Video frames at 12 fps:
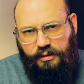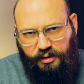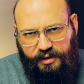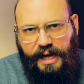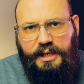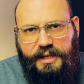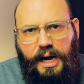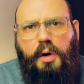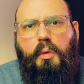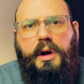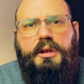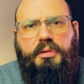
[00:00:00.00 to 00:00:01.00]
sketch
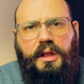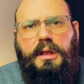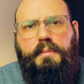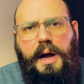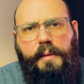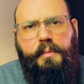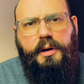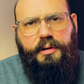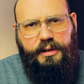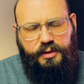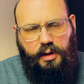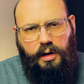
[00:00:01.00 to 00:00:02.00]
out what you think the
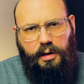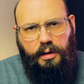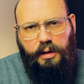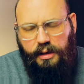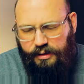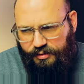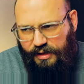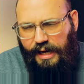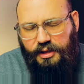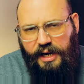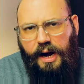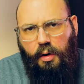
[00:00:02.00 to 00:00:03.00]
probabilities are.
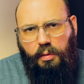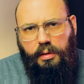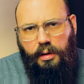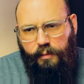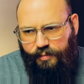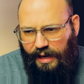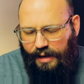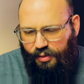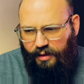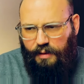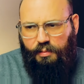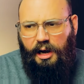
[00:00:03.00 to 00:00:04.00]
Sketch out, I
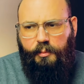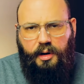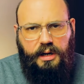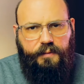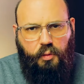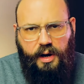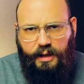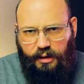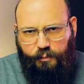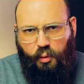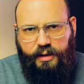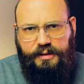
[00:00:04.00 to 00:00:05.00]
think the probability of
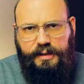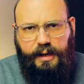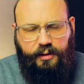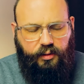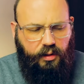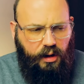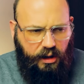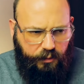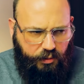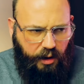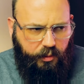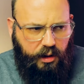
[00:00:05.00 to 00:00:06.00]
winning is zero point six.
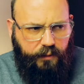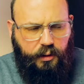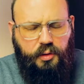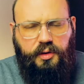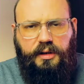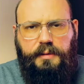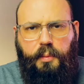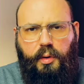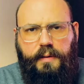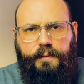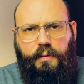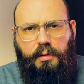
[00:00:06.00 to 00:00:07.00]
The probability of losing is zero
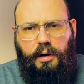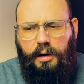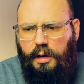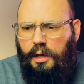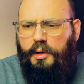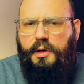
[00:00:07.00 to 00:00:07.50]
point four.